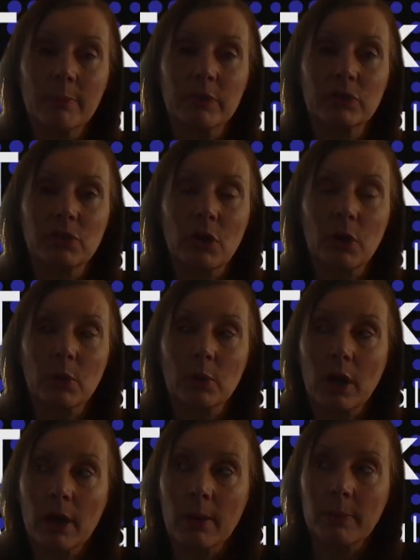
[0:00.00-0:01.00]
So
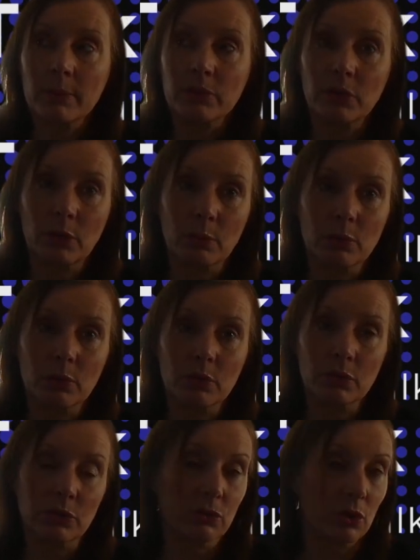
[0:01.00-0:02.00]
you would
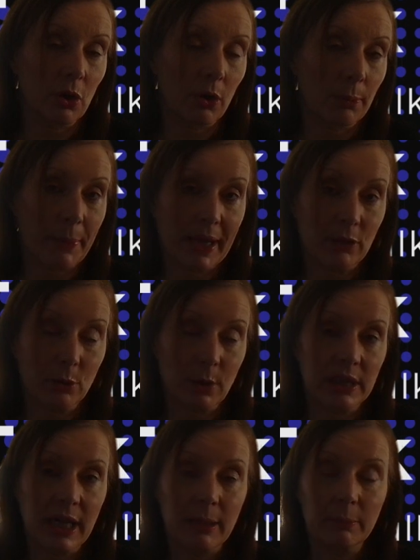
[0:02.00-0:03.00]
pay
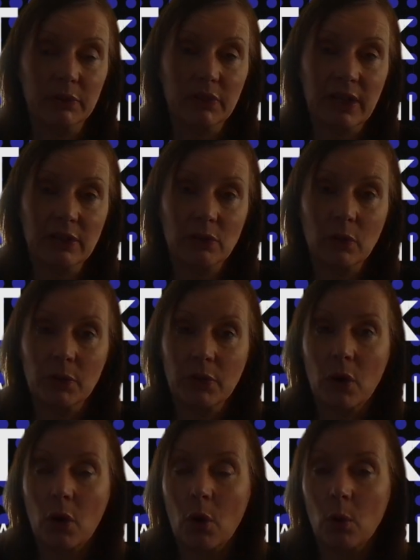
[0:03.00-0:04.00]
28% on the
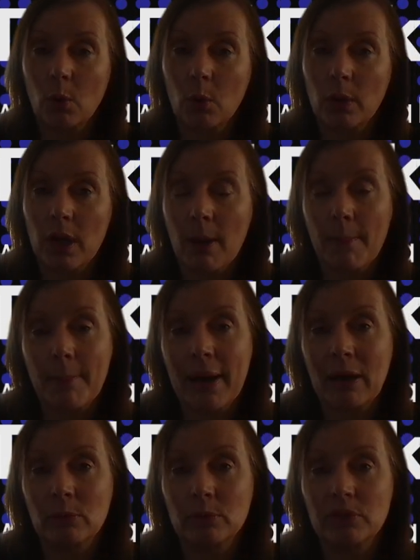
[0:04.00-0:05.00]
whole
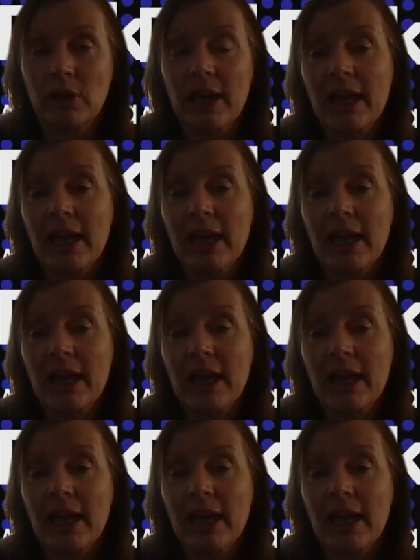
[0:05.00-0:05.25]
amount.